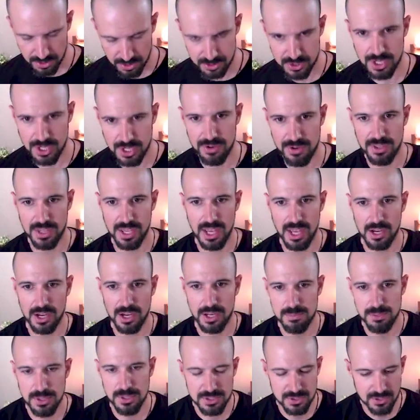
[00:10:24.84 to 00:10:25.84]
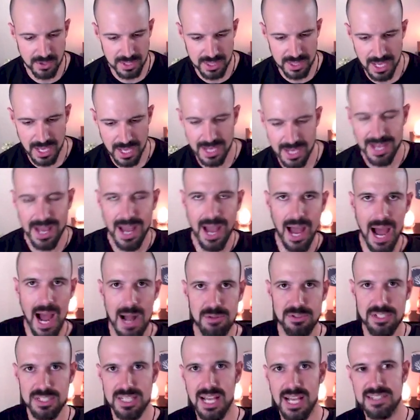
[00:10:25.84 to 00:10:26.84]
sharing the uh, computer screen there. Uh,
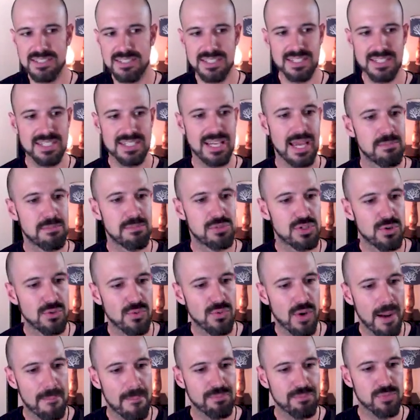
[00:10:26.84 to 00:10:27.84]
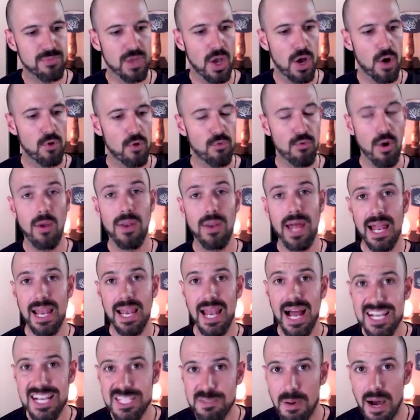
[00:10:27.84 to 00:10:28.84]
just ask the team to um, roll out
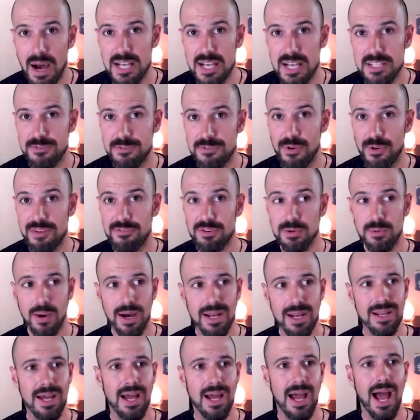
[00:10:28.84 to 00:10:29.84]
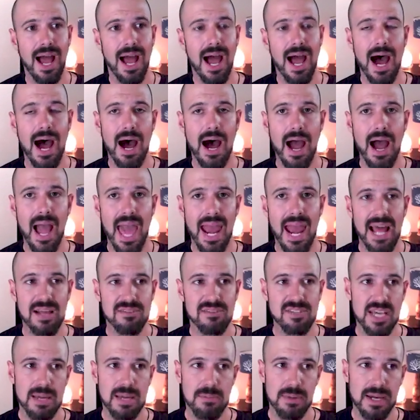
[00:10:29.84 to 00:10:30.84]
LastPass for everyone. Uh, and our
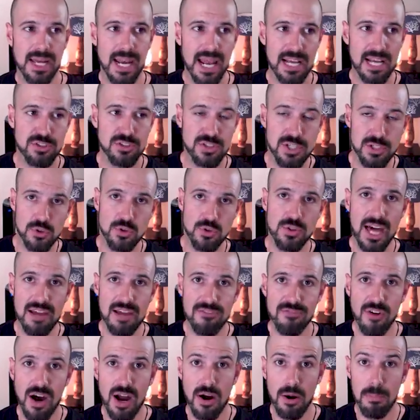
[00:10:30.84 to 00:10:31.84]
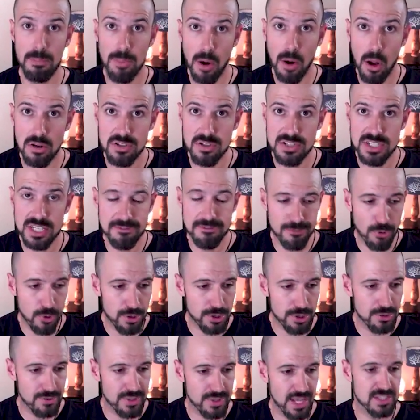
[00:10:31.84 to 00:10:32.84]
team can actually do that via a policy for
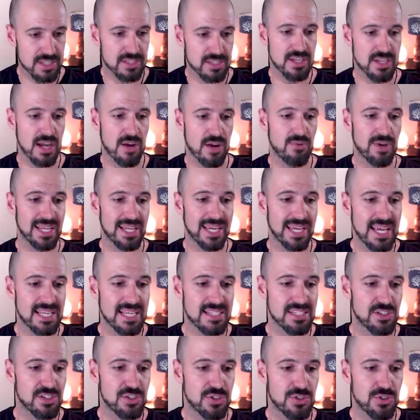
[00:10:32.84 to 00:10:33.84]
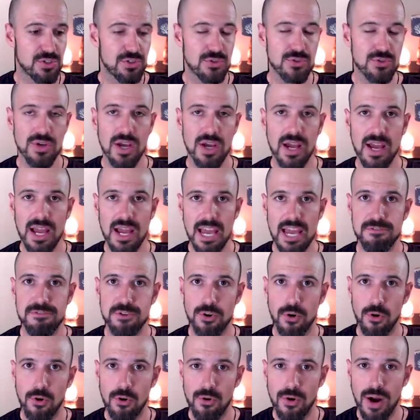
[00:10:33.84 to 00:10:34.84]
you. That's uh, really easy to do if
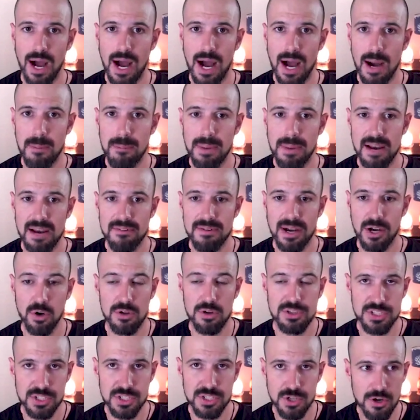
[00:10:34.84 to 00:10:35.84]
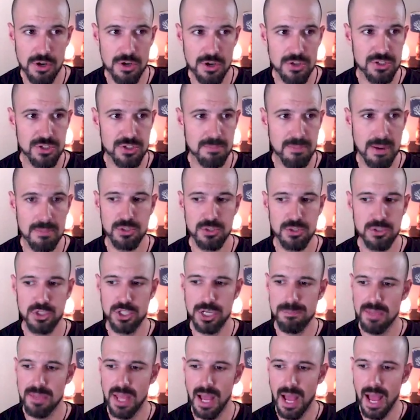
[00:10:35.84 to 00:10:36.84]
you're part of our concierge membership.